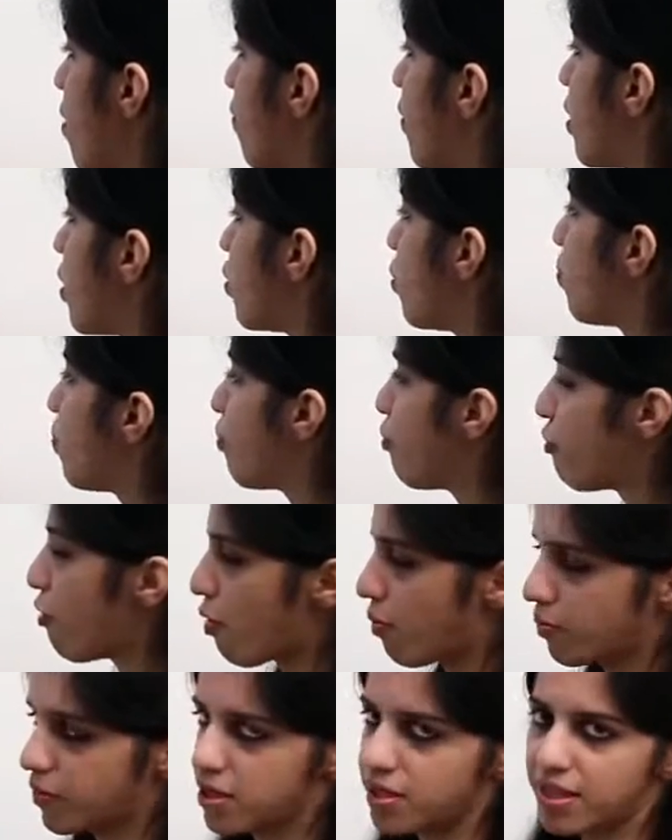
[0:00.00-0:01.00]
When you
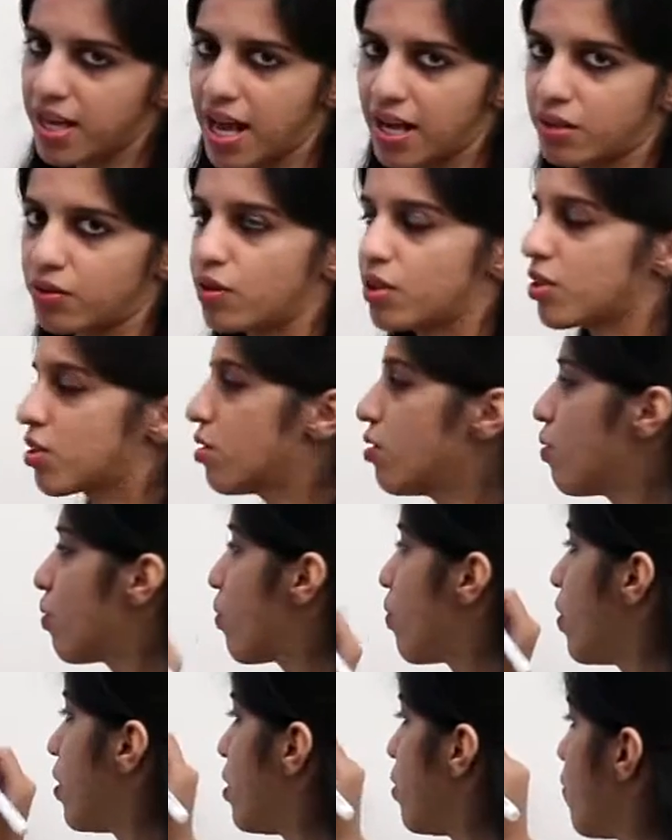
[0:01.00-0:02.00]
perform this calculation, you
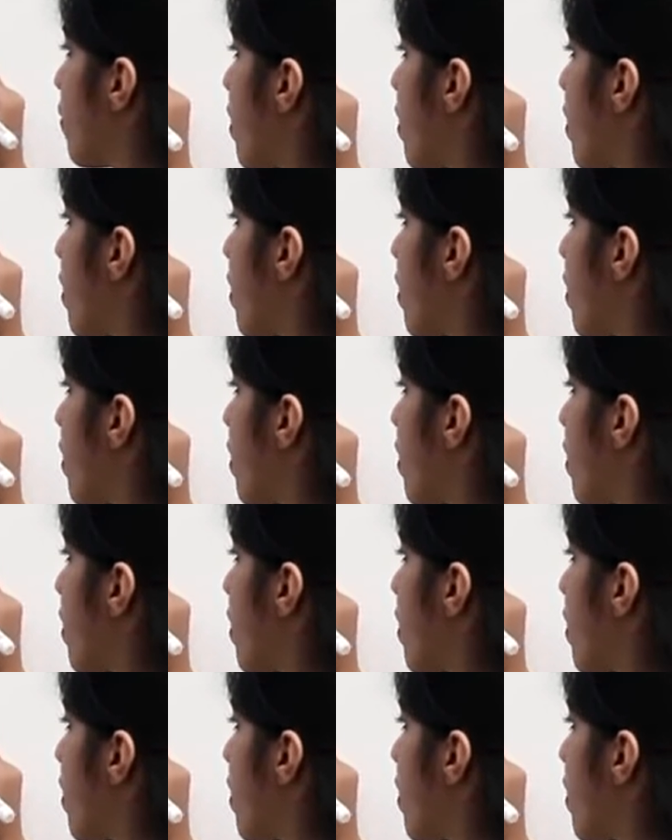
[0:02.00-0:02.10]
are going